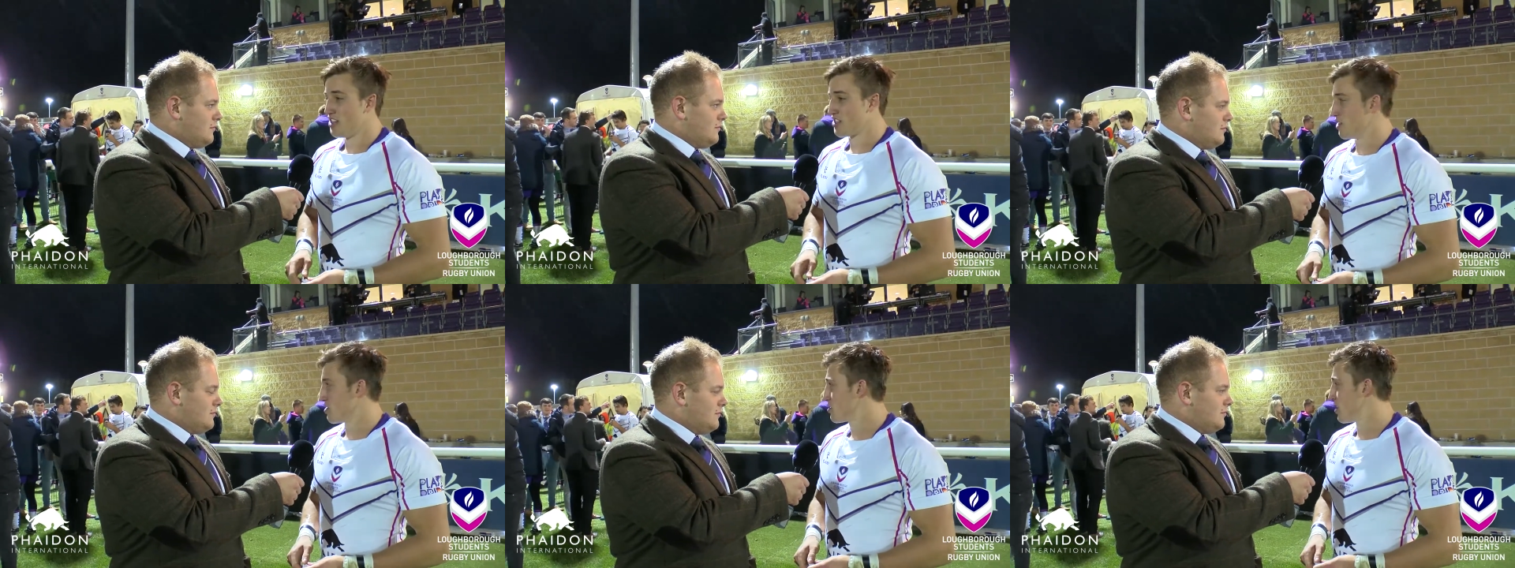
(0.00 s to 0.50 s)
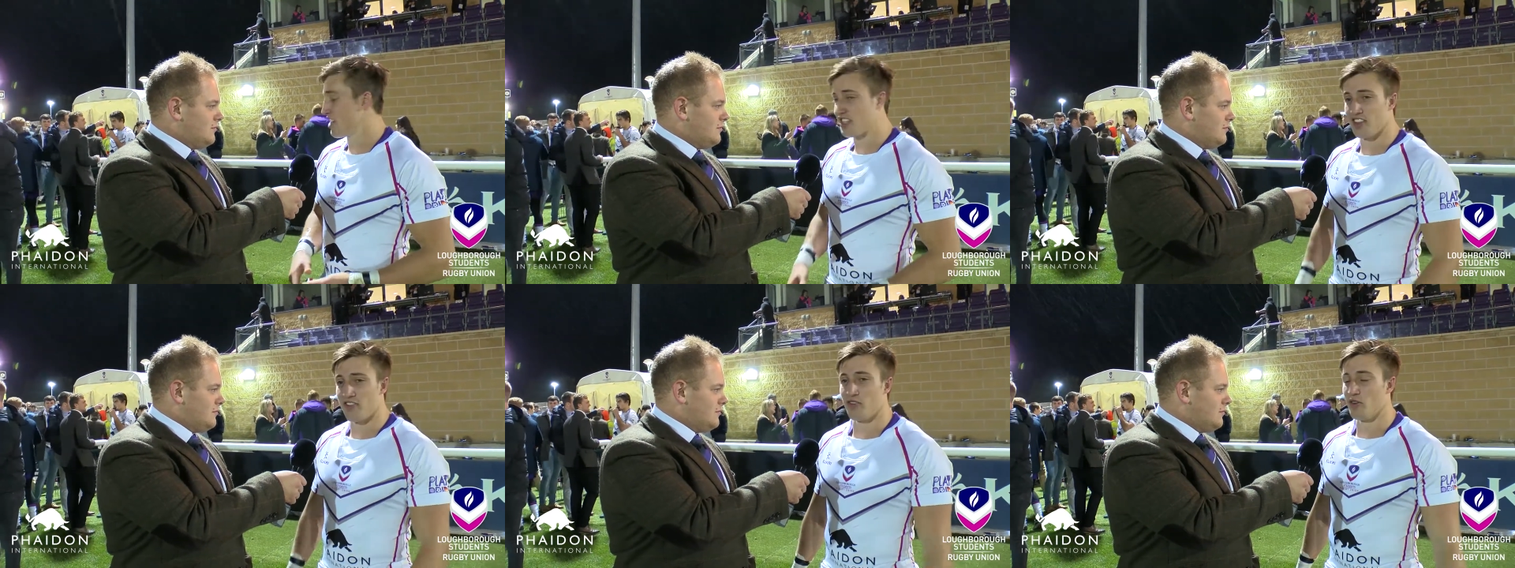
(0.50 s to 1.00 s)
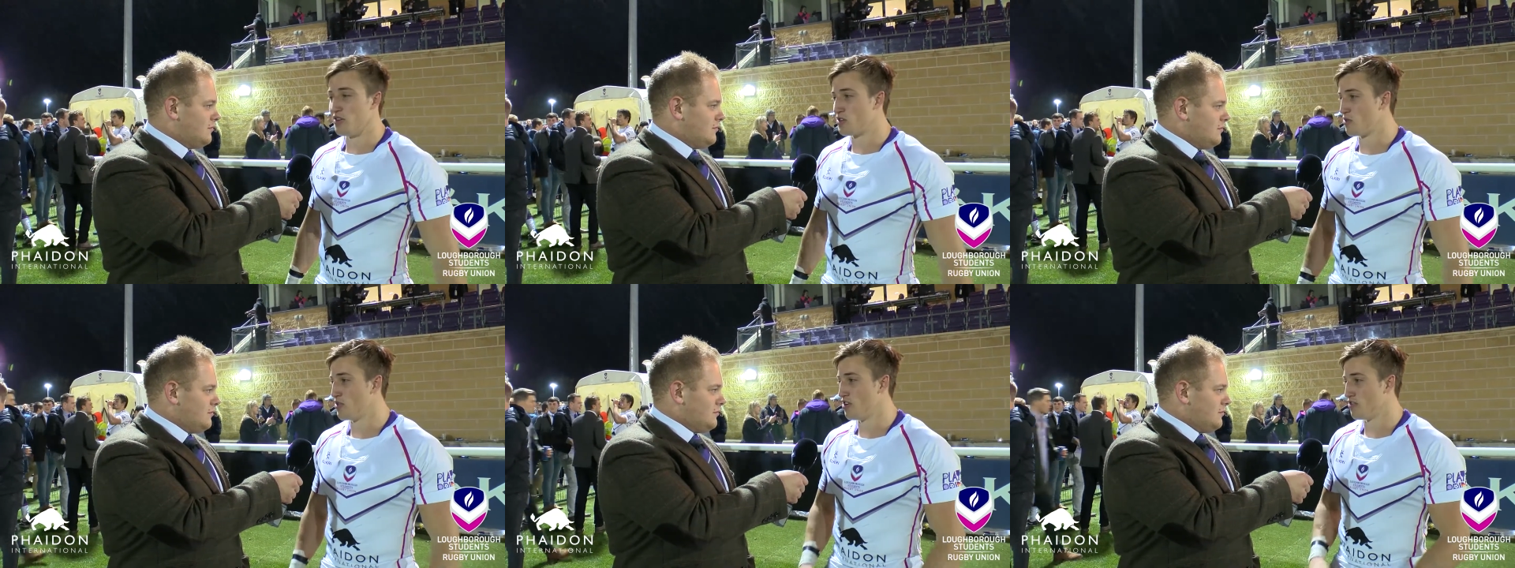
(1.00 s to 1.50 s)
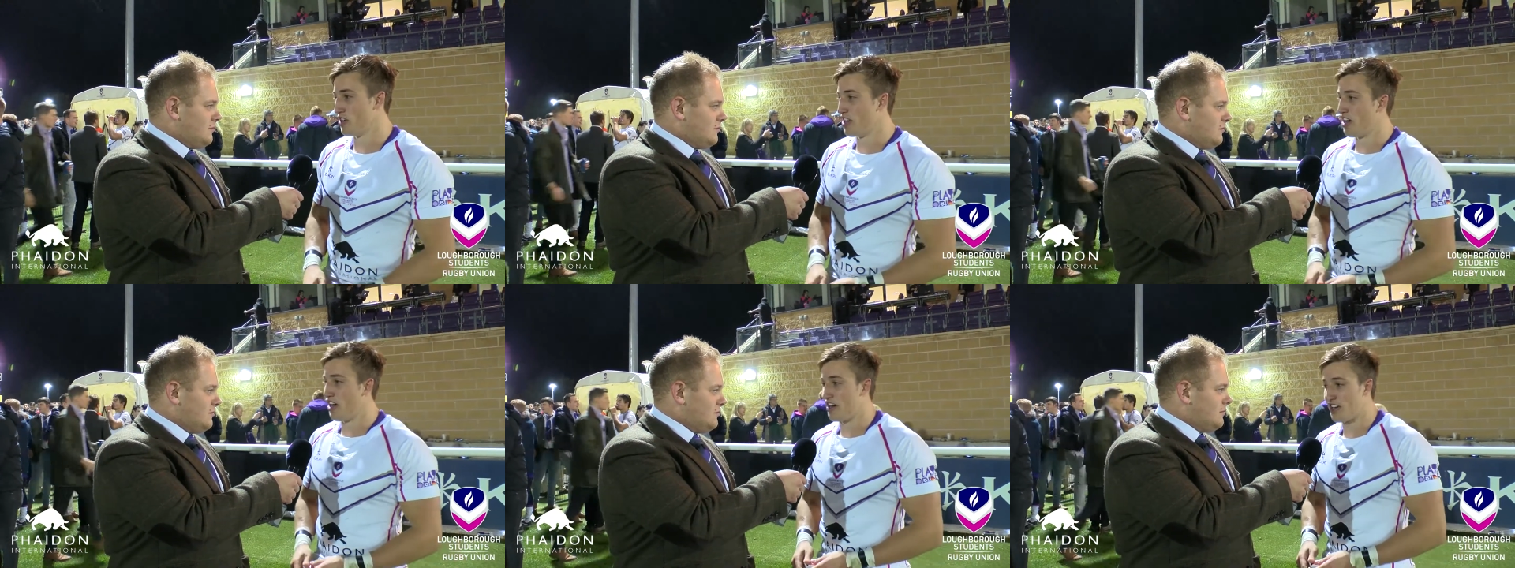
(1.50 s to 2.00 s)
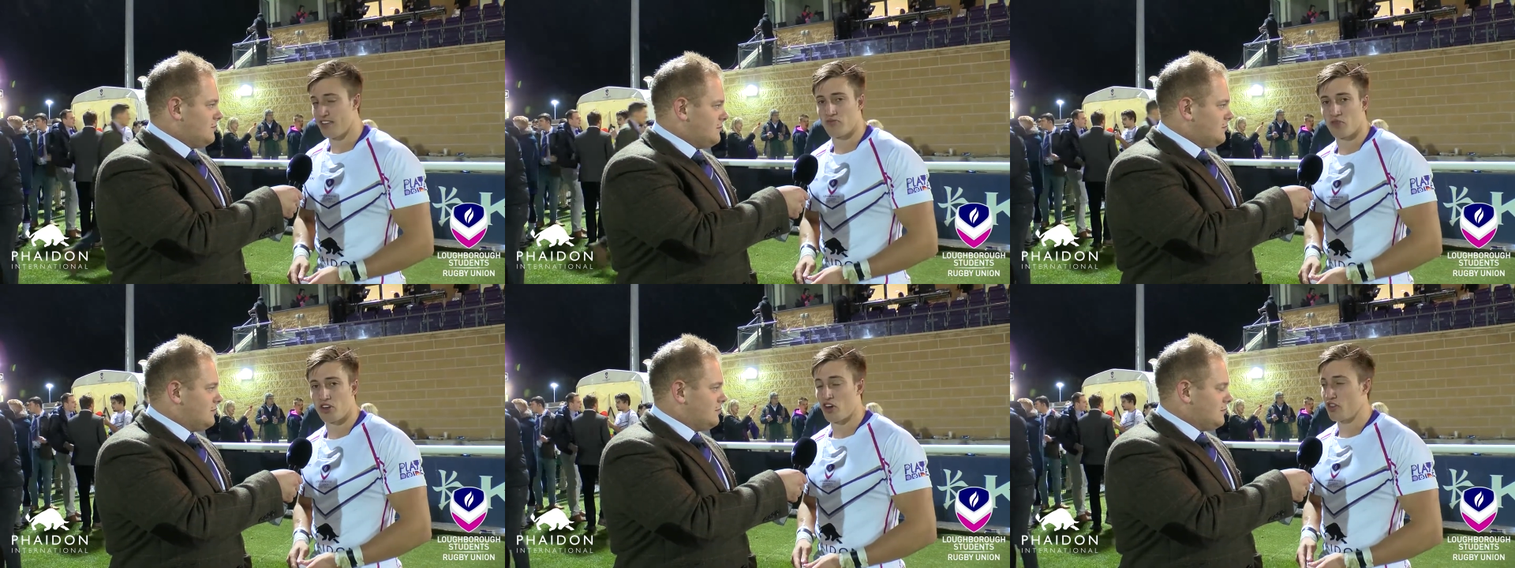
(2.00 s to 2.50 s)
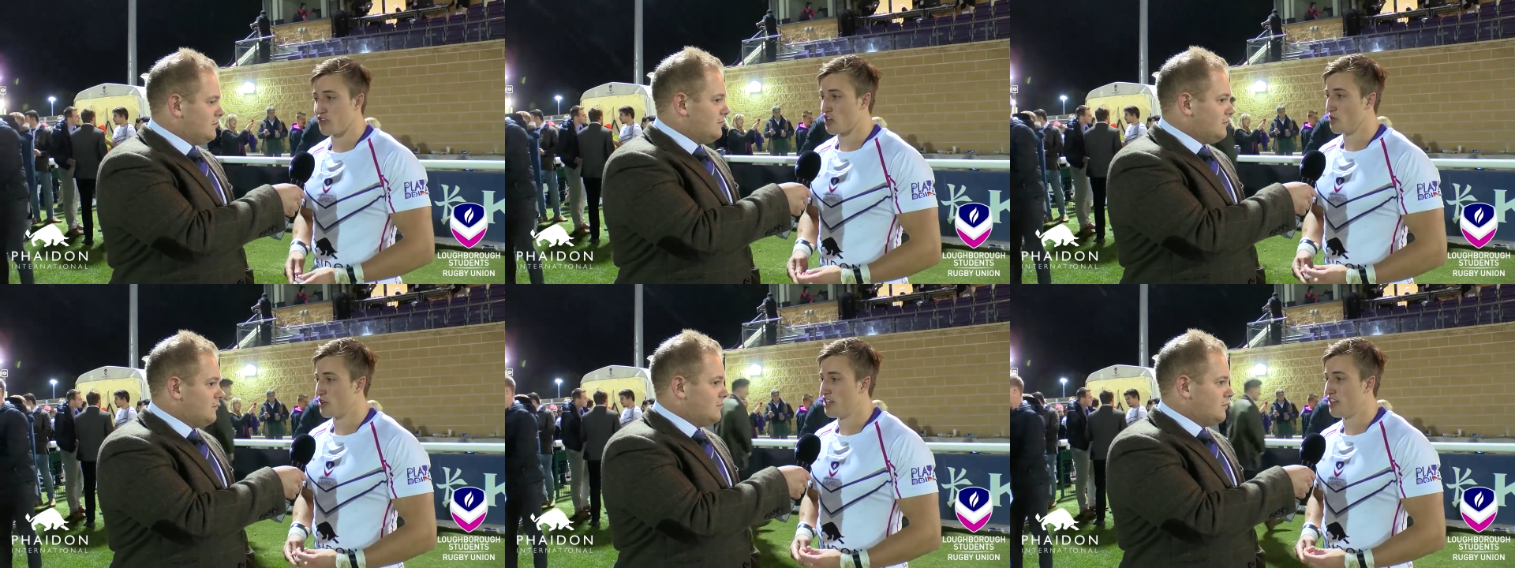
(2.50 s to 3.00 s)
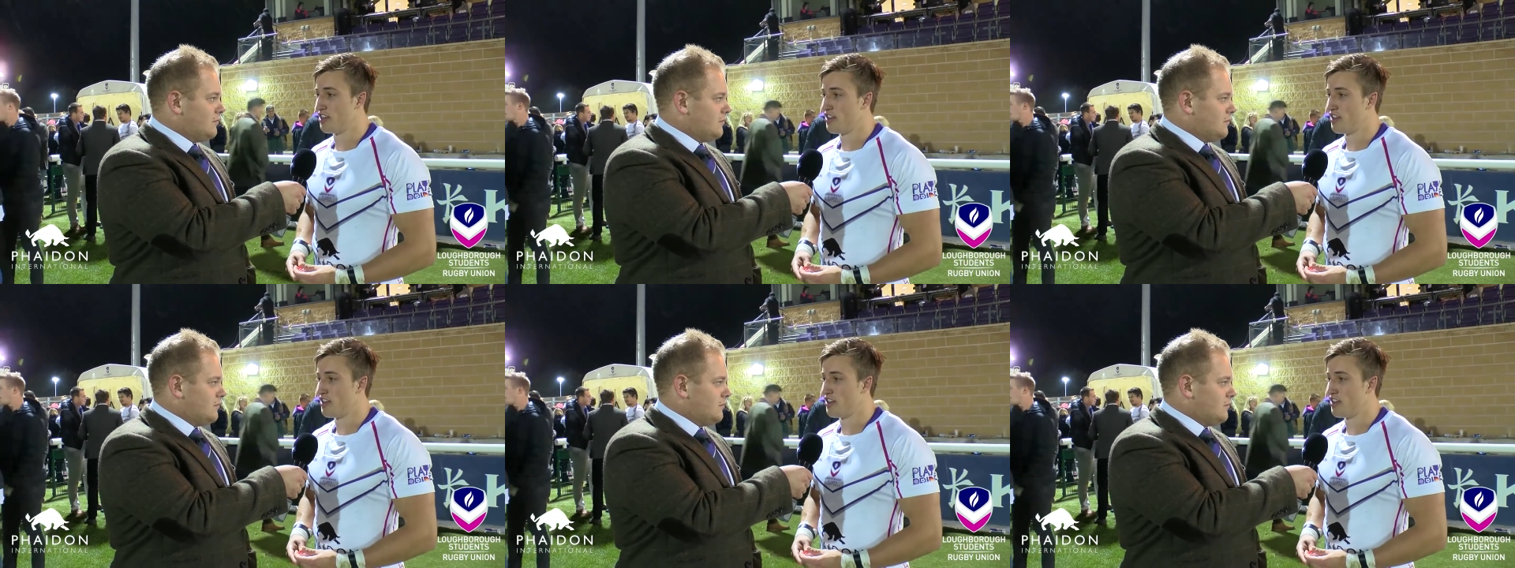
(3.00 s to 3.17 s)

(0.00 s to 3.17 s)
Speaker 1: So credit to the forwards. We worked really hard and we got the result we needed.